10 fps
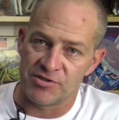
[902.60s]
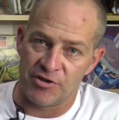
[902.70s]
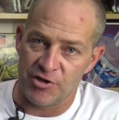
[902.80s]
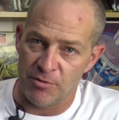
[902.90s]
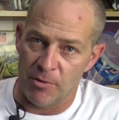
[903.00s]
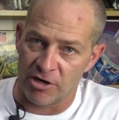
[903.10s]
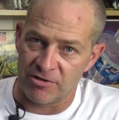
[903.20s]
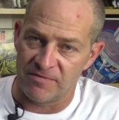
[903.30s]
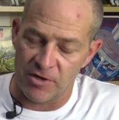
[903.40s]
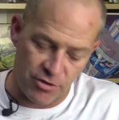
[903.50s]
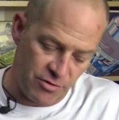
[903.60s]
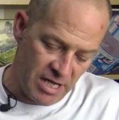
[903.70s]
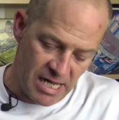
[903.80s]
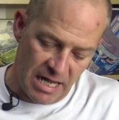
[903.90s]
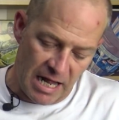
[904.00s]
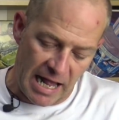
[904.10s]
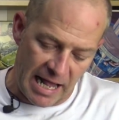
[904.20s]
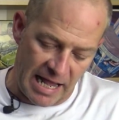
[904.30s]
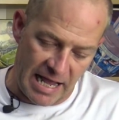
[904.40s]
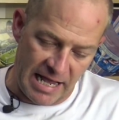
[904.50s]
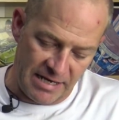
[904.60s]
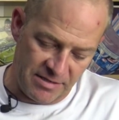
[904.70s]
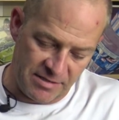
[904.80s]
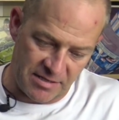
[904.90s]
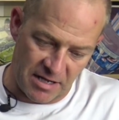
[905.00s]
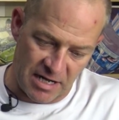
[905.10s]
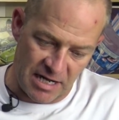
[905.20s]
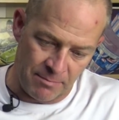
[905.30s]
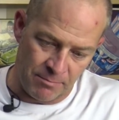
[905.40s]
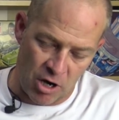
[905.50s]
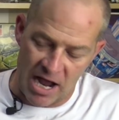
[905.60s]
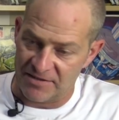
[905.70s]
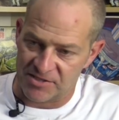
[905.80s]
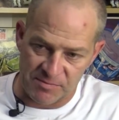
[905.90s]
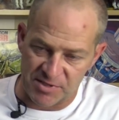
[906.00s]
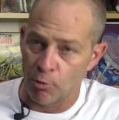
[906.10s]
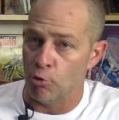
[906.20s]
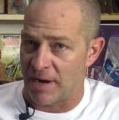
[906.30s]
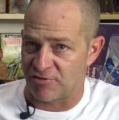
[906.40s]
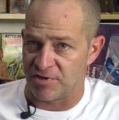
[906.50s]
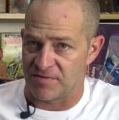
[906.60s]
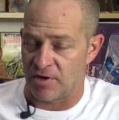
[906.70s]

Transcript: on a new microphone, and I had some small batteries.